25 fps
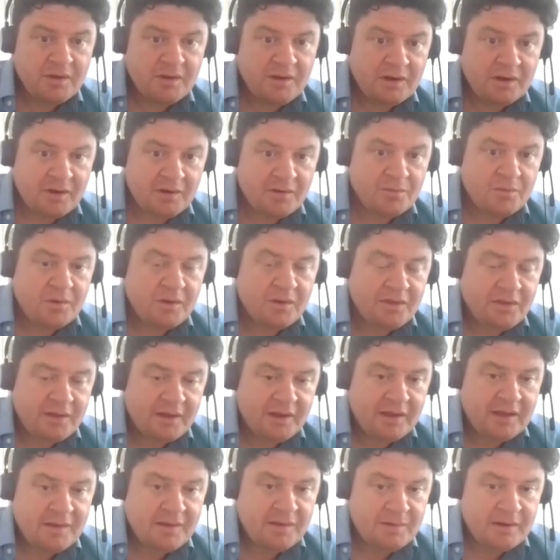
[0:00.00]
we
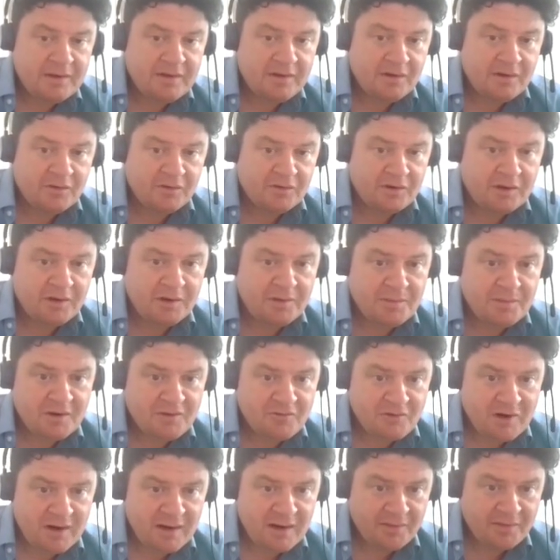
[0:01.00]
think EBITDA is going to be
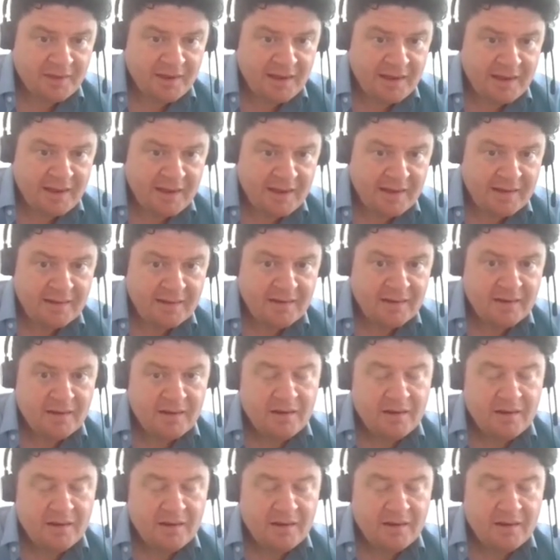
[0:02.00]
around there.